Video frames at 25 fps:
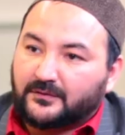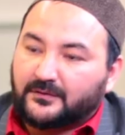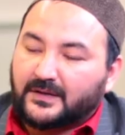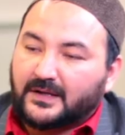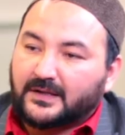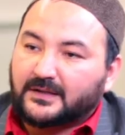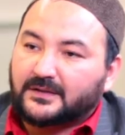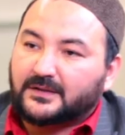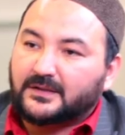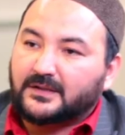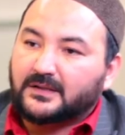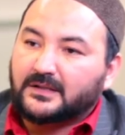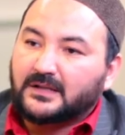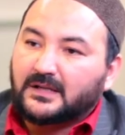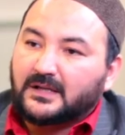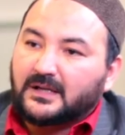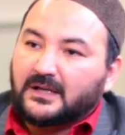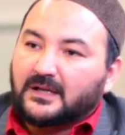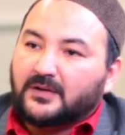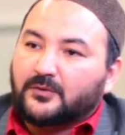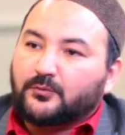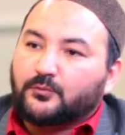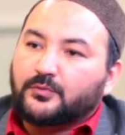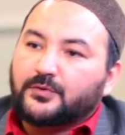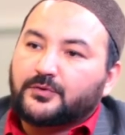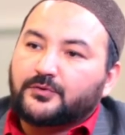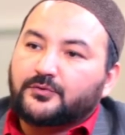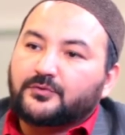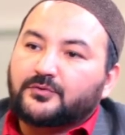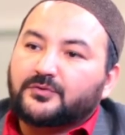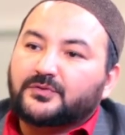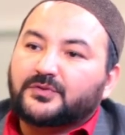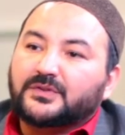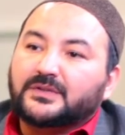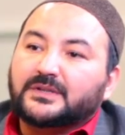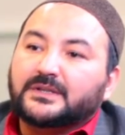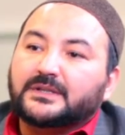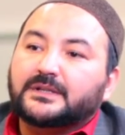affected, we
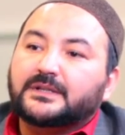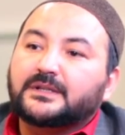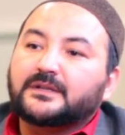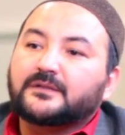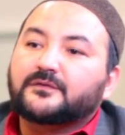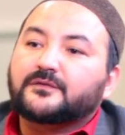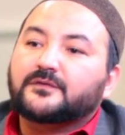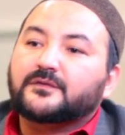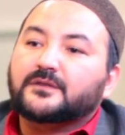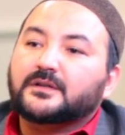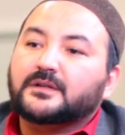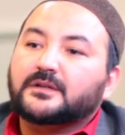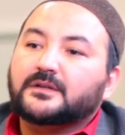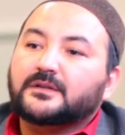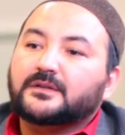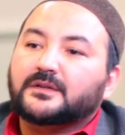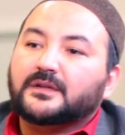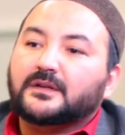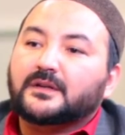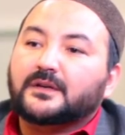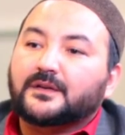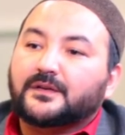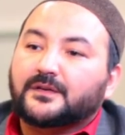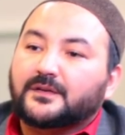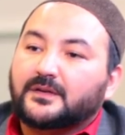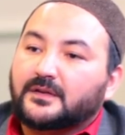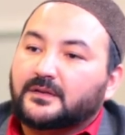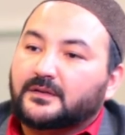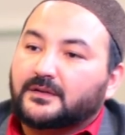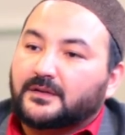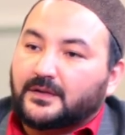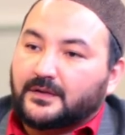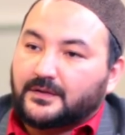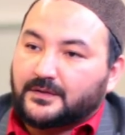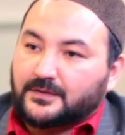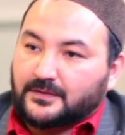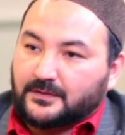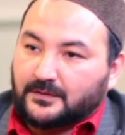use different
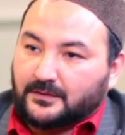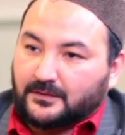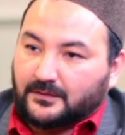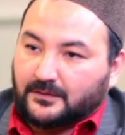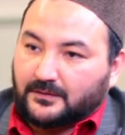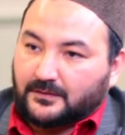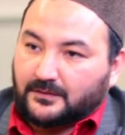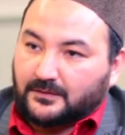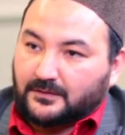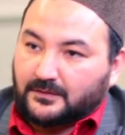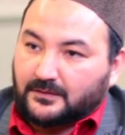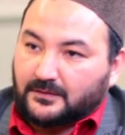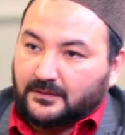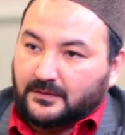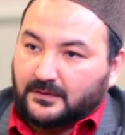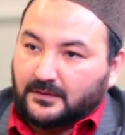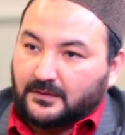recitations.